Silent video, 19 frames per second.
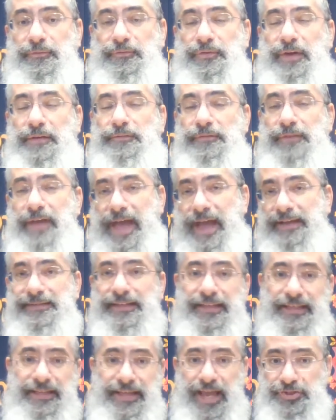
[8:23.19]
Fun
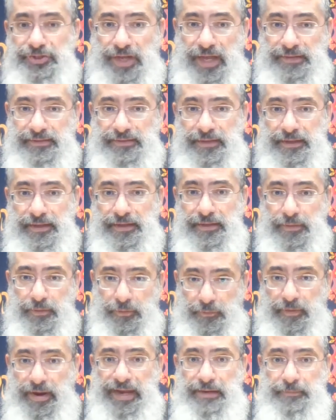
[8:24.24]
fact keshet,
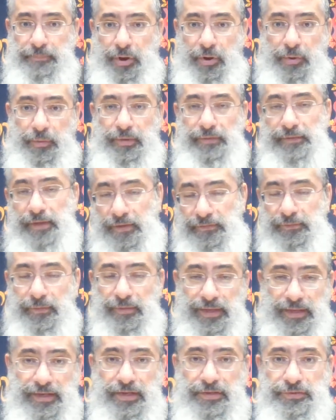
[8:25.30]
the rainbow, is also
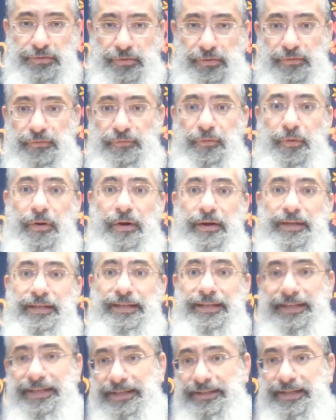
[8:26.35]
the initials for
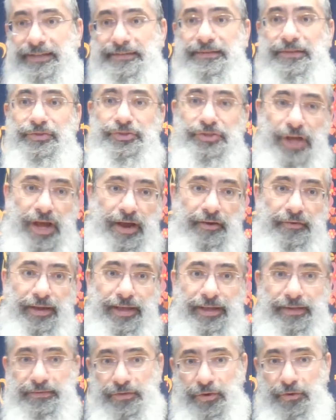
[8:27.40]
Kehilat
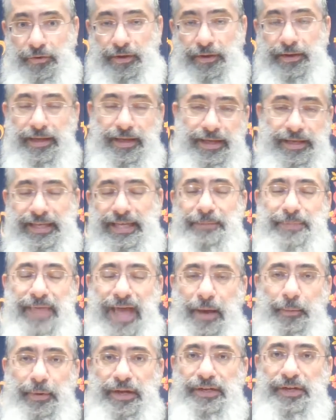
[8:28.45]
Sha'arei Torah. Keep
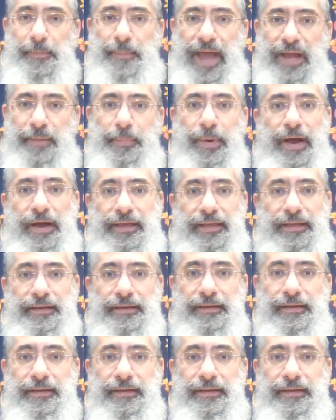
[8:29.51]
that one on your back pocket.